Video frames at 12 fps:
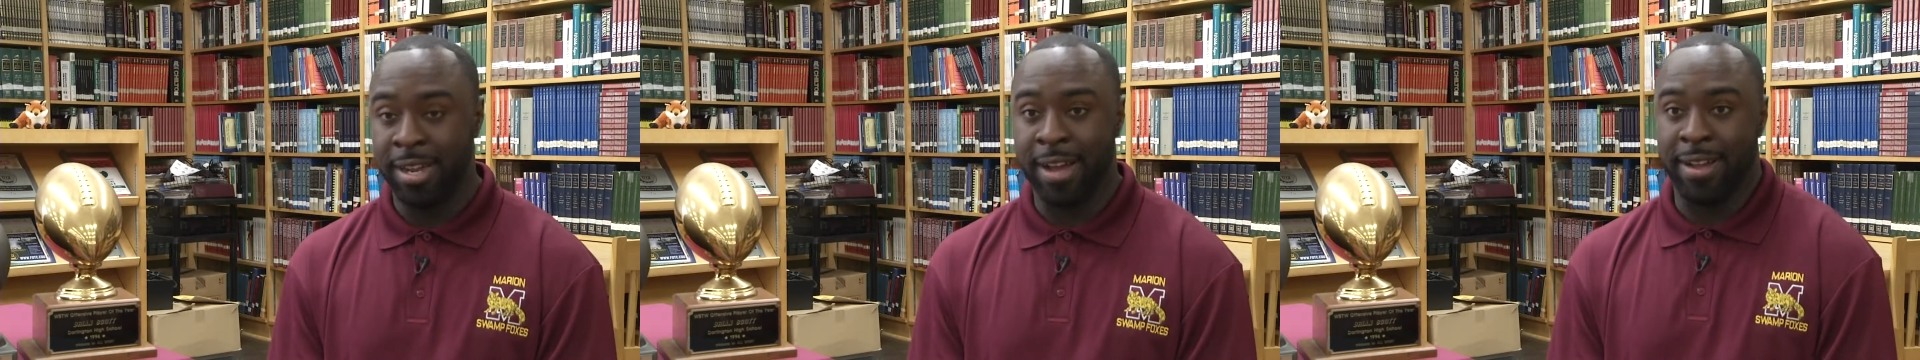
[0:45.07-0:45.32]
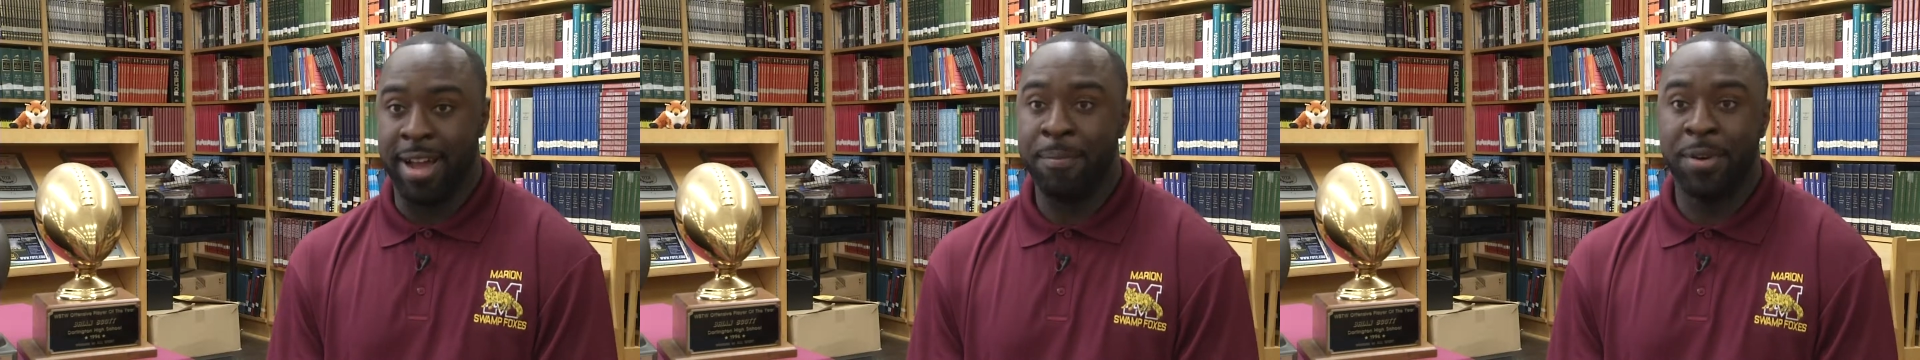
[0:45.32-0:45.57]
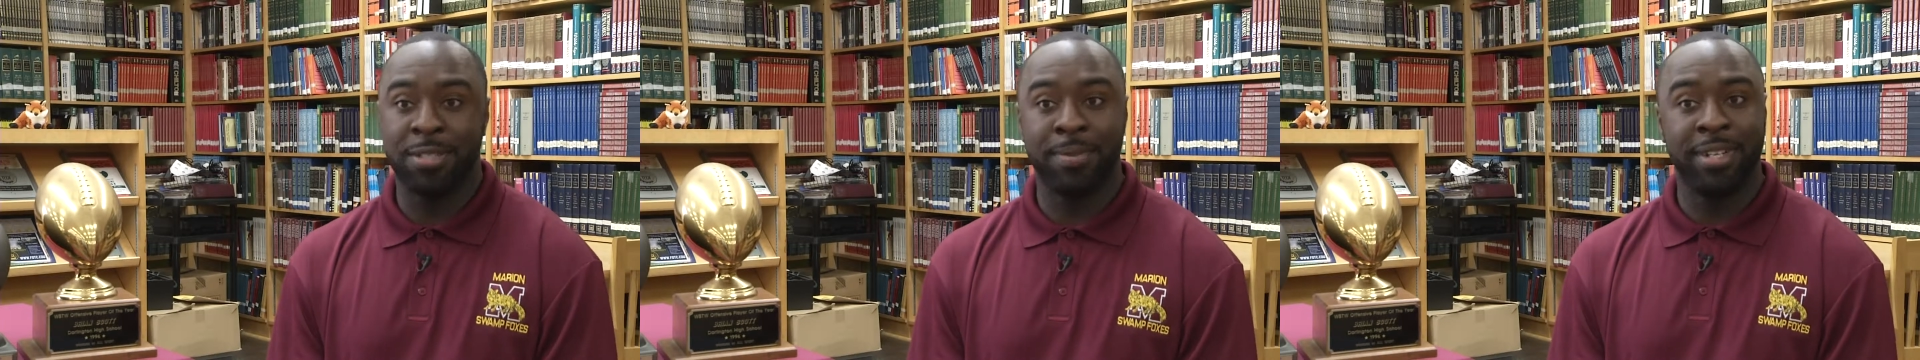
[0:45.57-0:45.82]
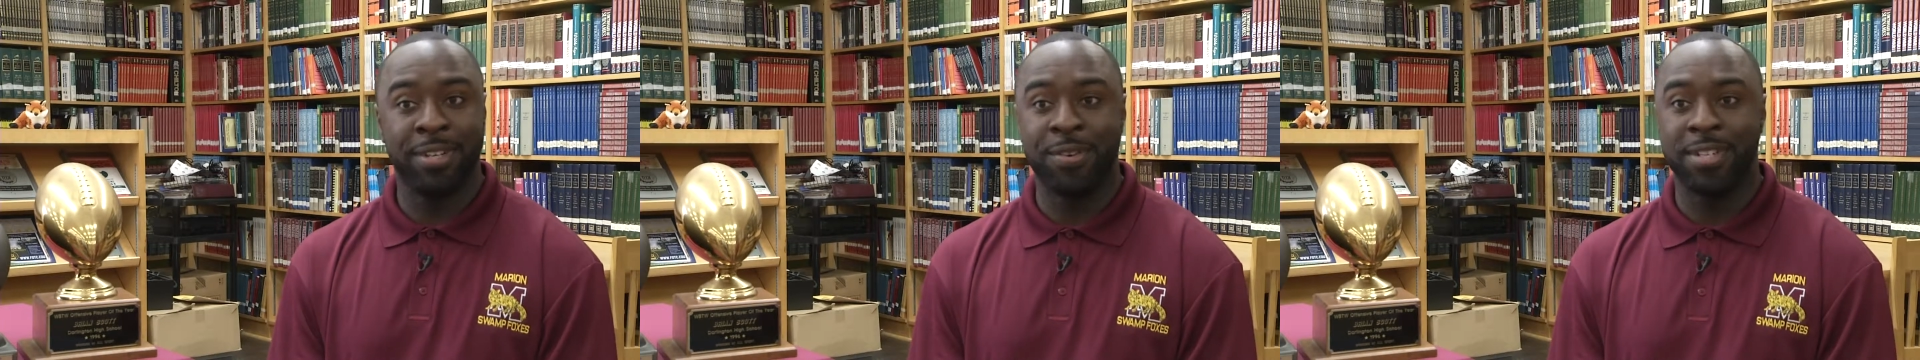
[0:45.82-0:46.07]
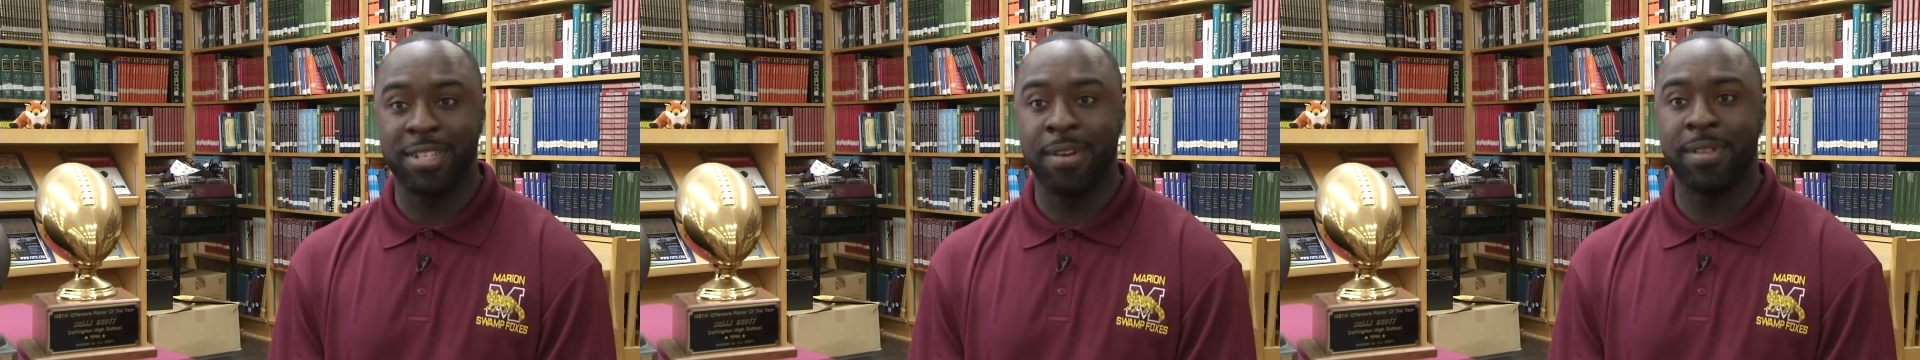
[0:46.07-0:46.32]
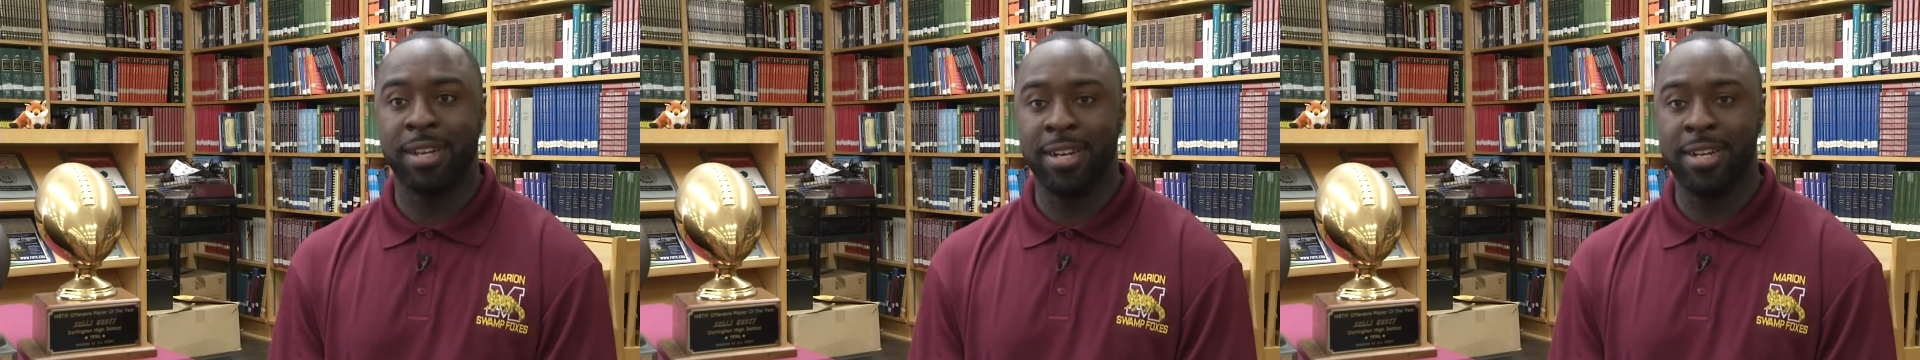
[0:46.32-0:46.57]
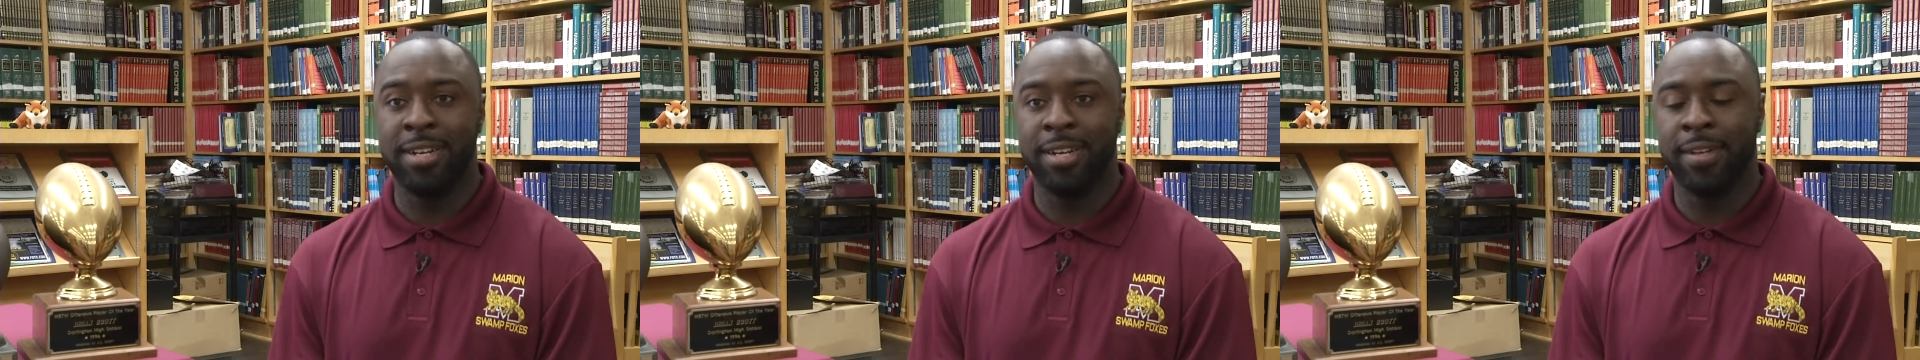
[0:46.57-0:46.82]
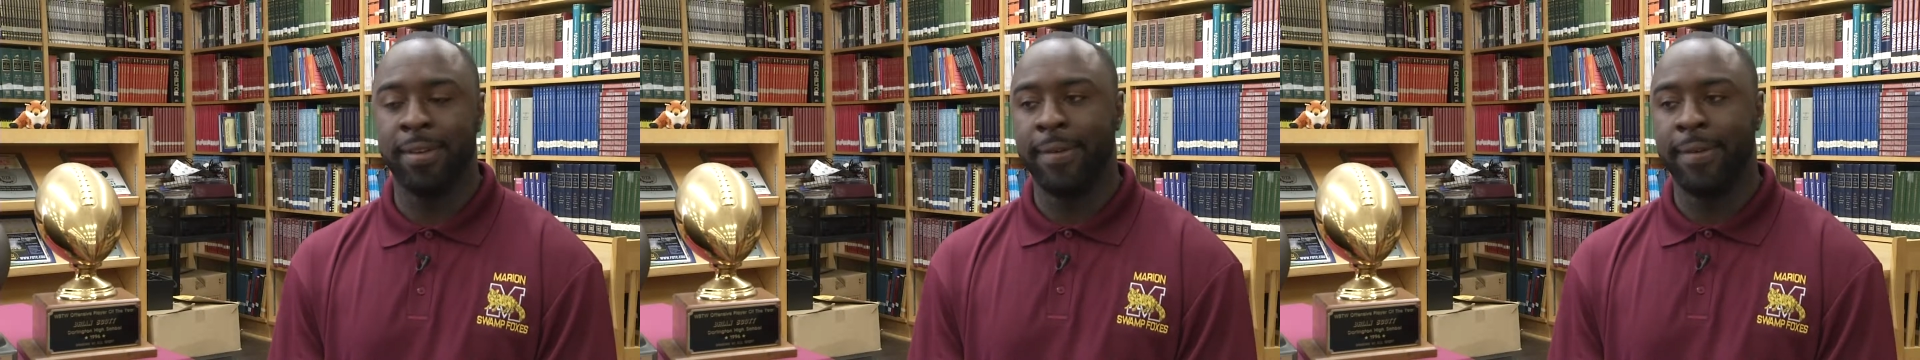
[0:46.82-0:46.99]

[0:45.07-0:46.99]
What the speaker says: I must be doing something good.